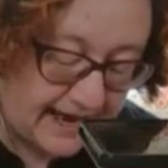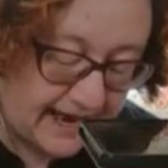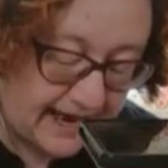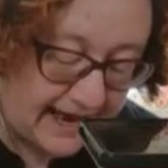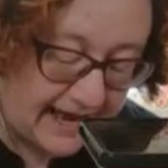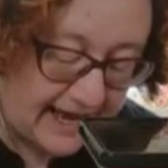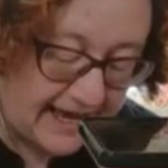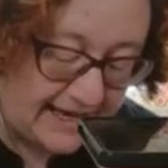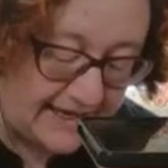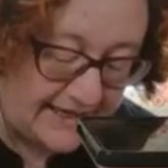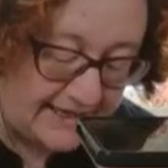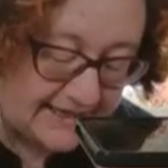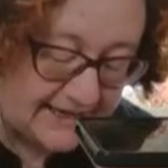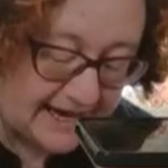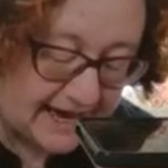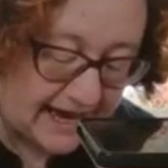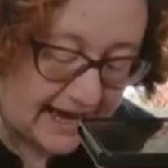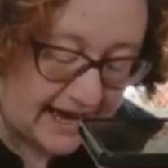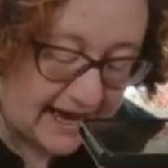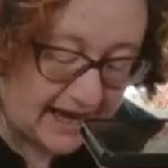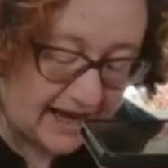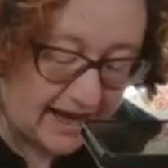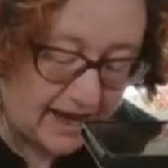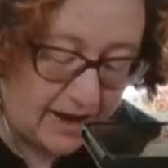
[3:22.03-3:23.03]
And
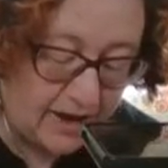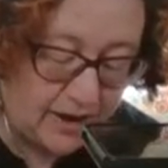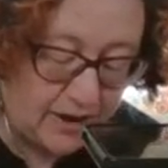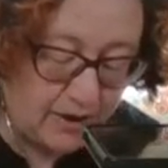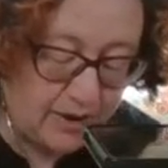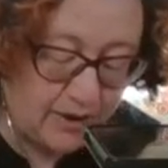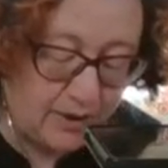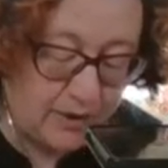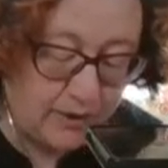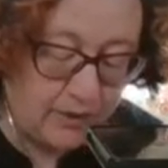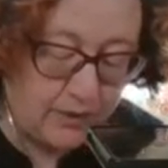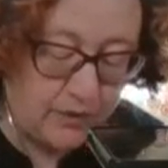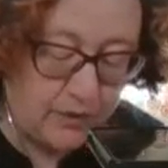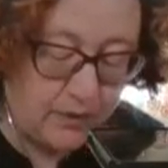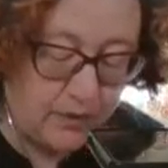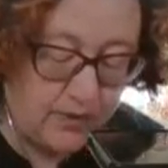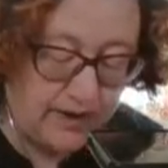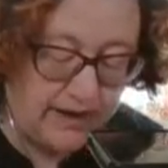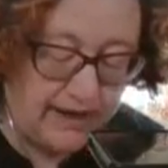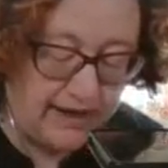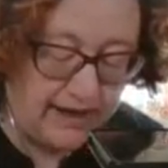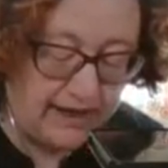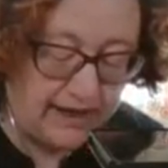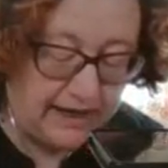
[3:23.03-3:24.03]

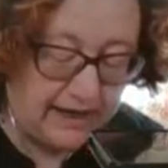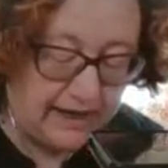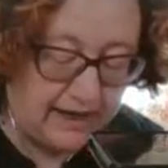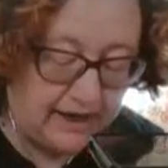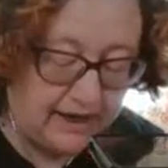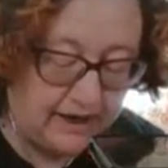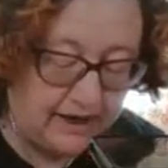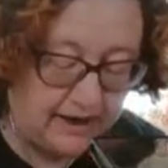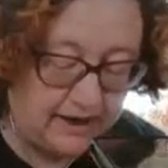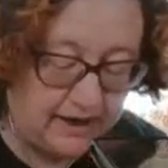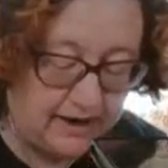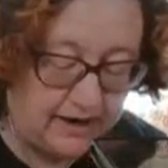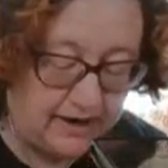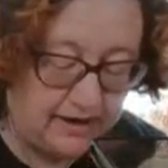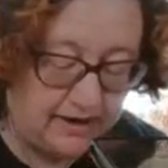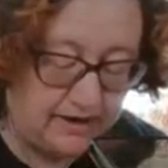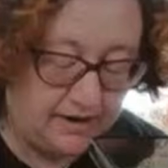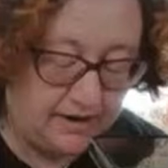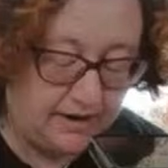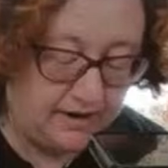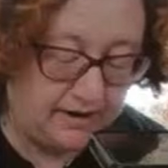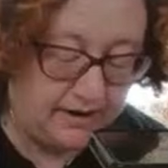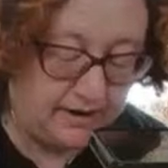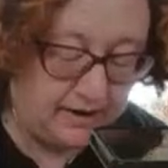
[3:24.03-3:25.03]
we
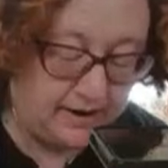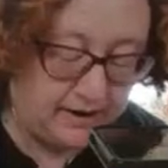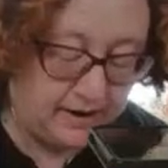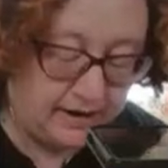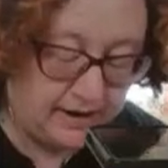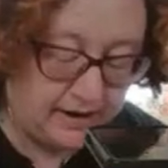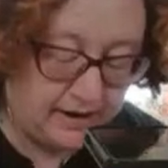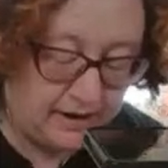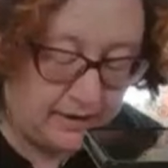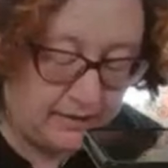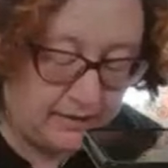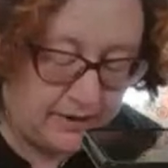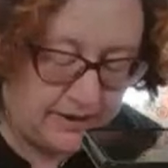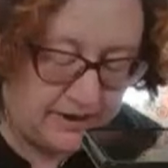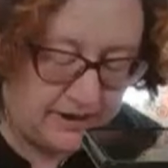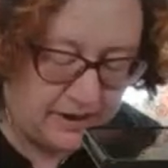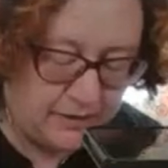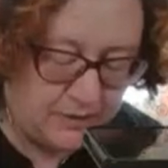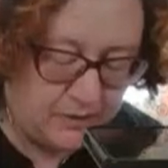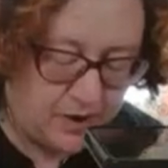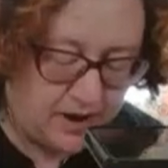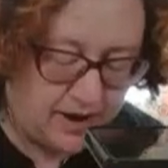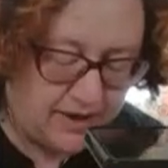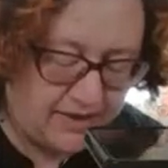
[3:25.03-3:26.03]

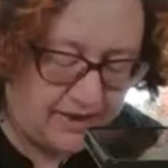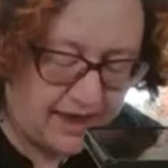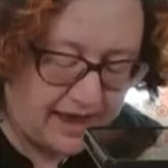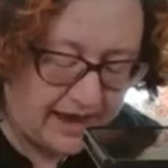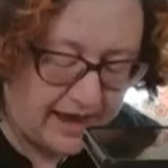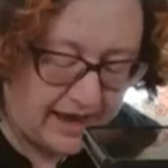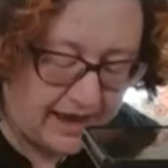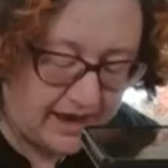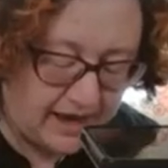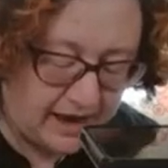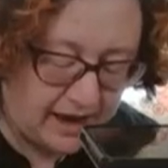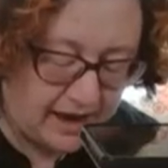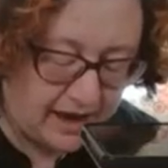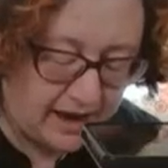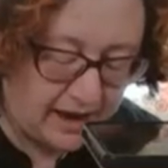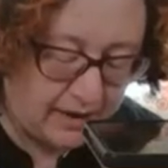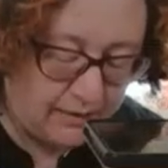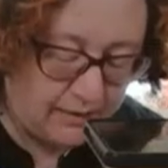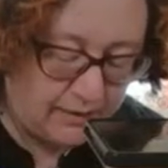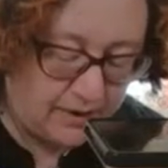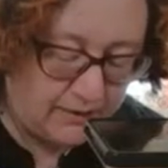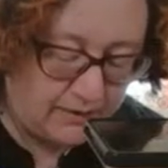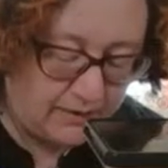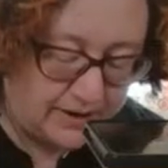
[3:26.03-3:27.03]
did one like,
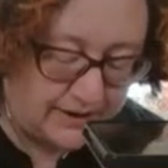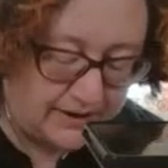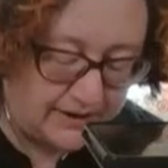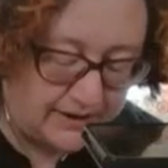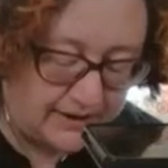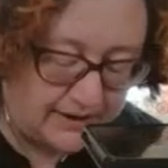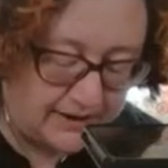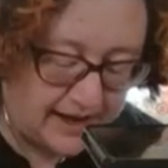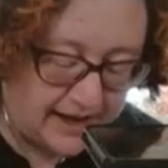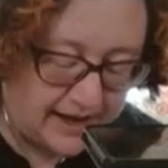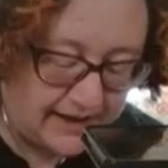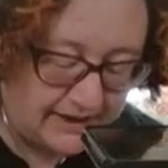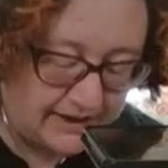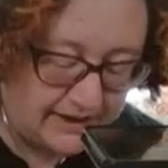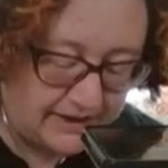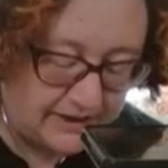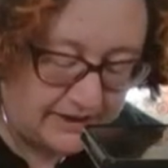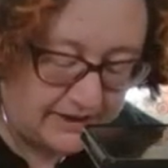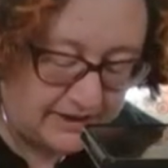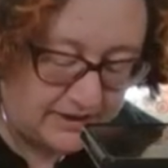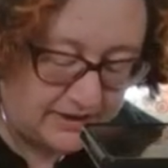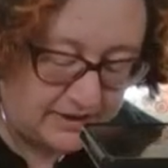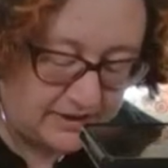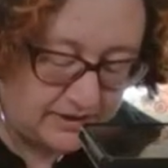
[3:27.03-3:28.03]
when was it?
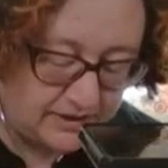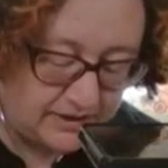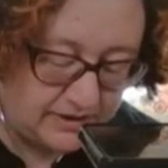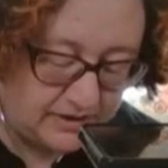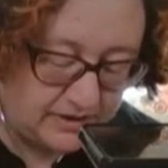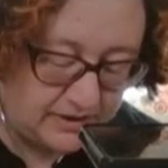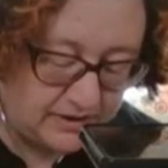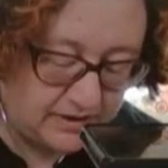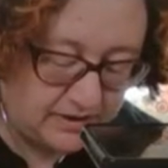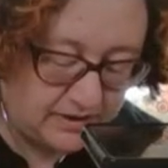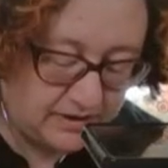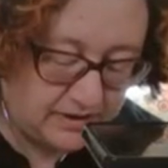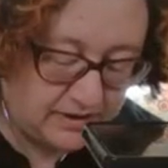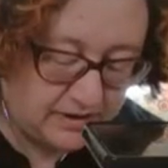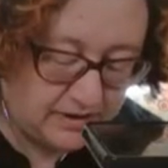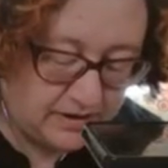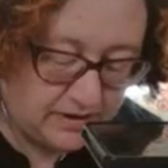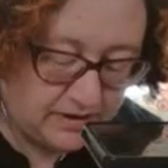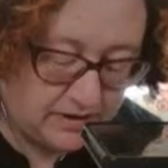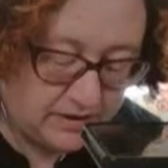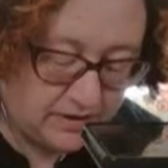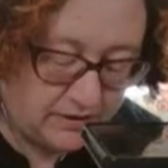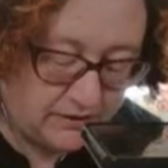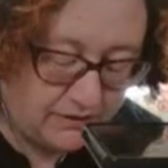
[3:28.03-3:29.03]
Last
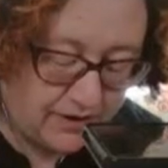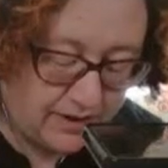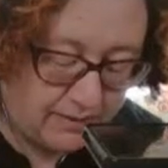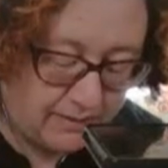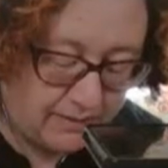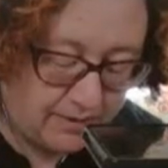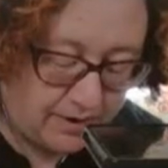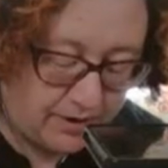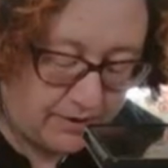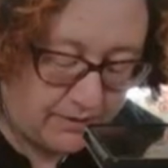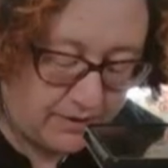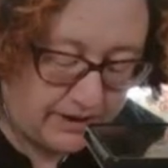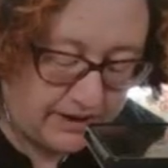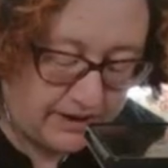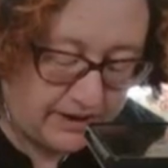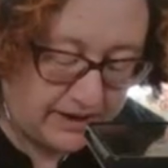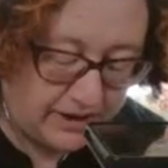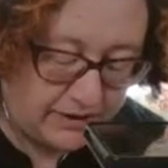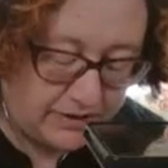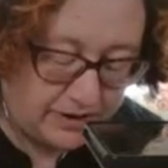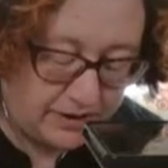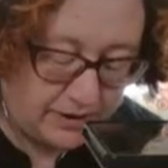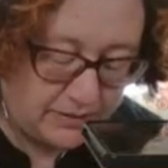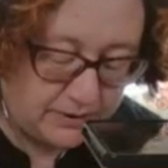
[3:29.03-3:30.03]
November, we did a
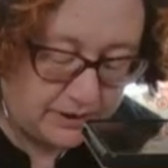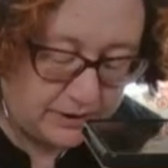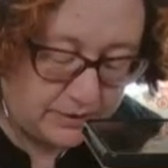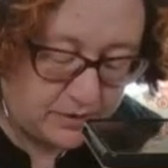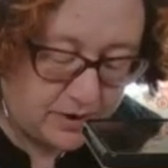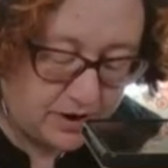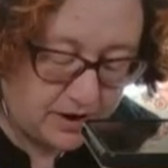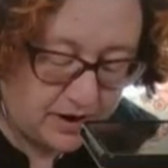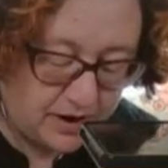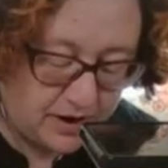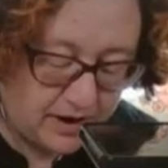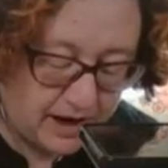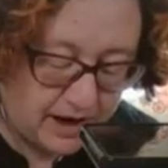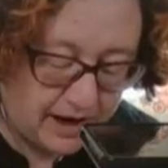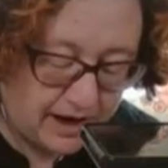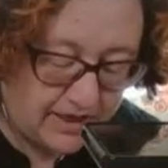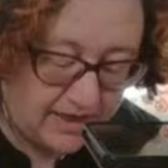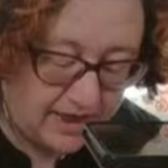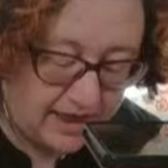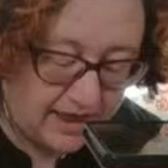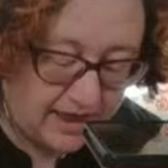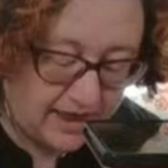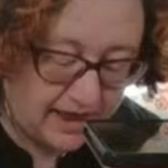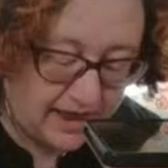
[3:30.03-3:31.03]
Christmas one.
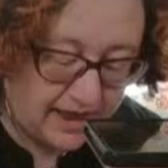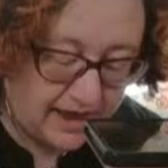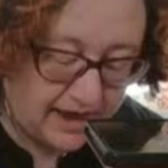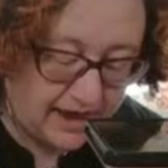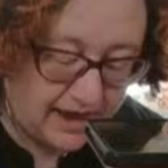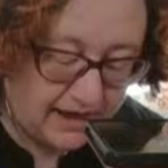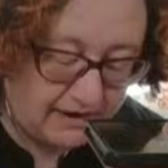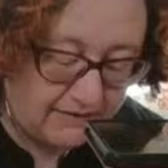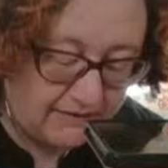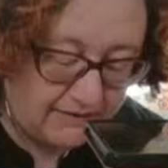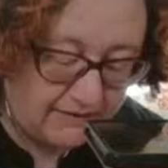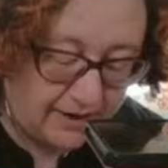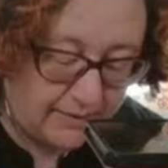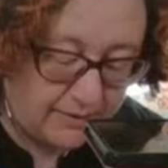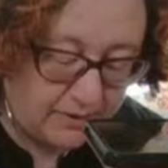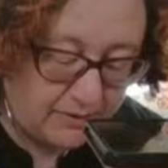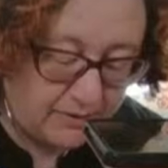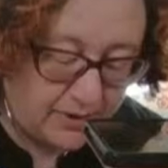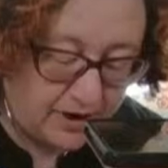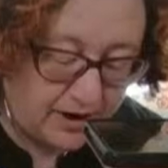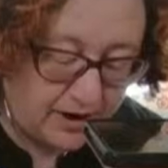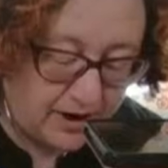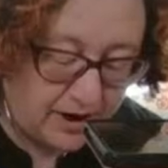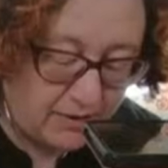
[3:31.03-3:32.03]
And then in
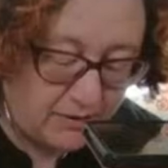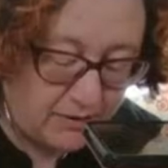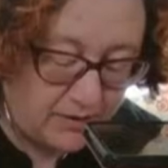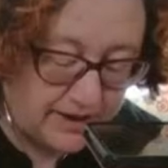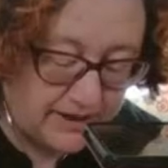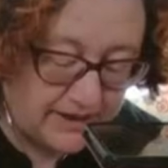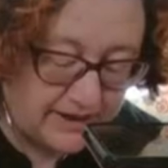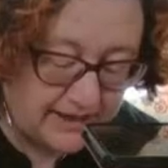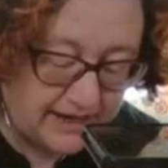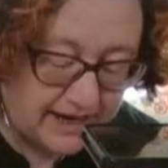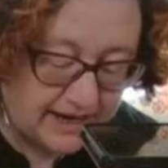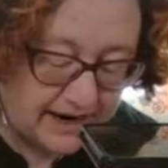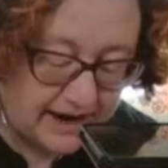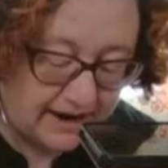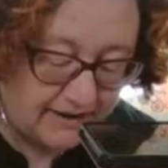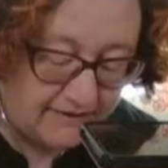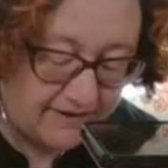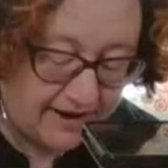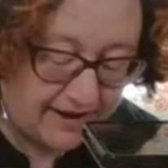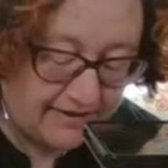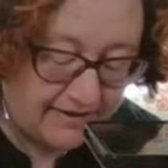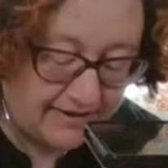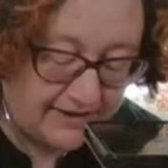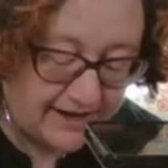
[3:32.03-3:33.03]
February, we did a
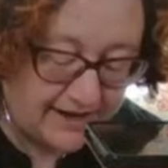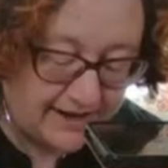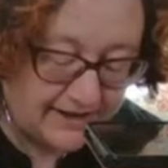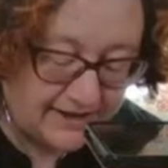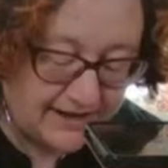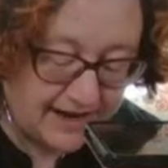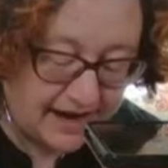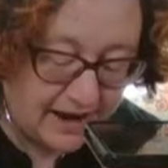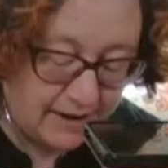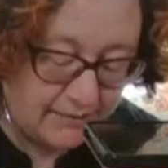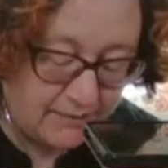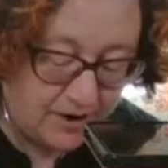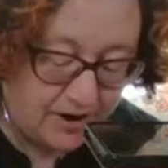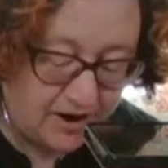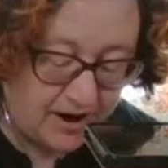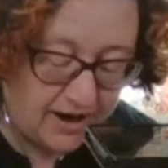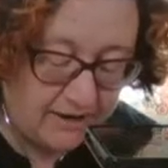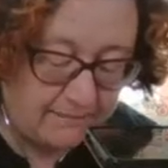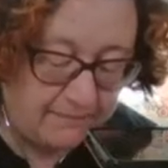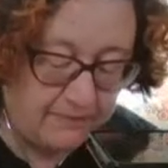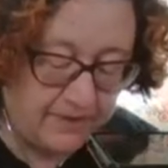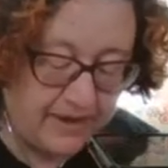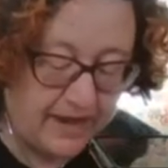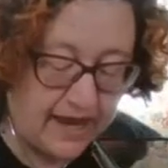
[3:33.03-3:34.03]
Valentine's Day
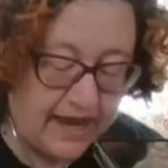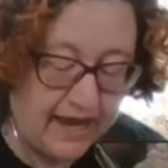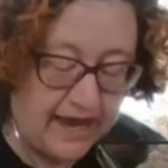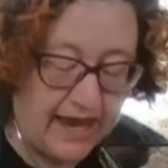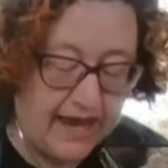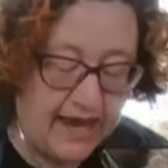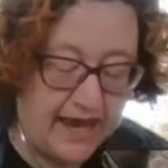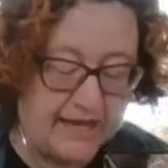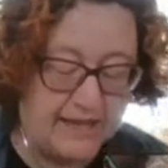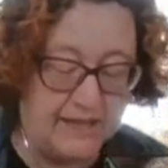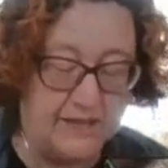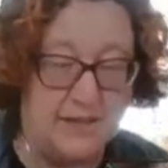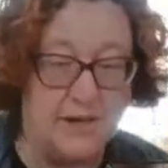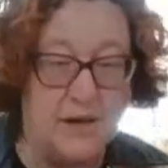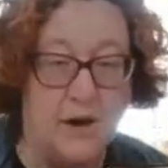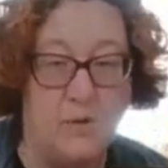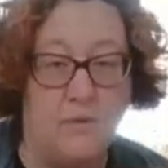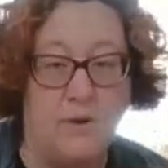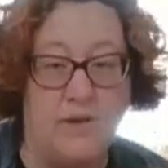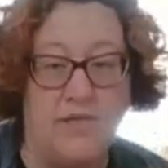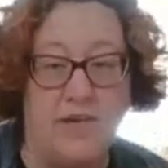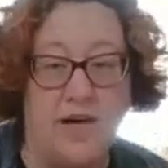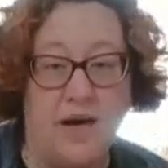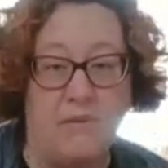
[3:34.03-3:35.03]
one. And so
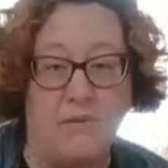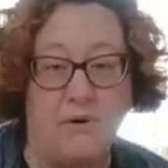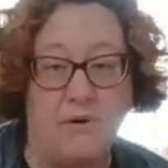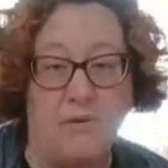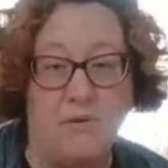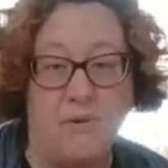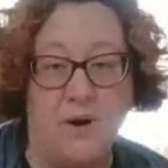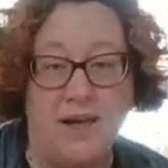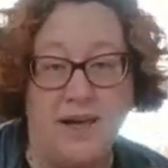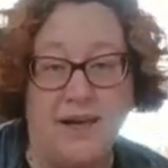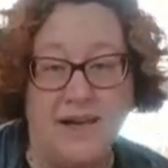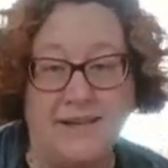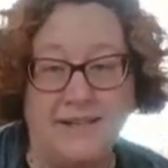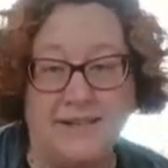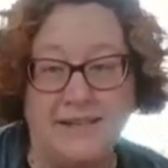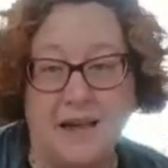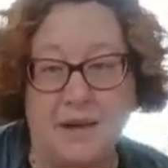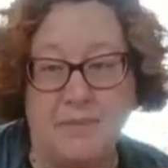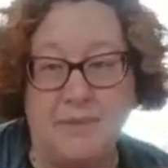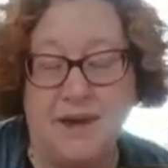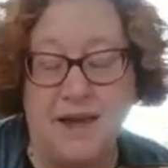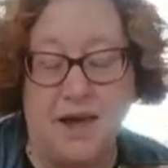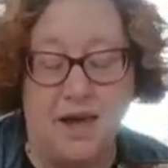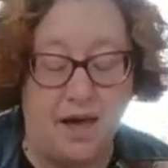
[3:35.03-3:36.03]
we thought, well, what is
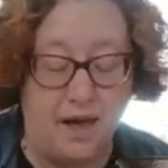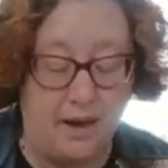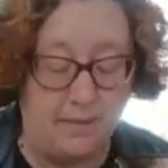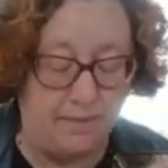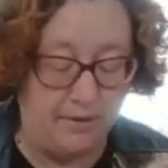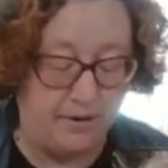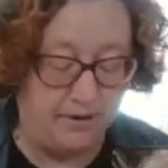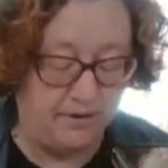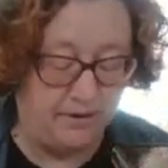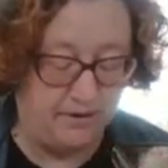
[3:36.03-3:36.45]
coming up?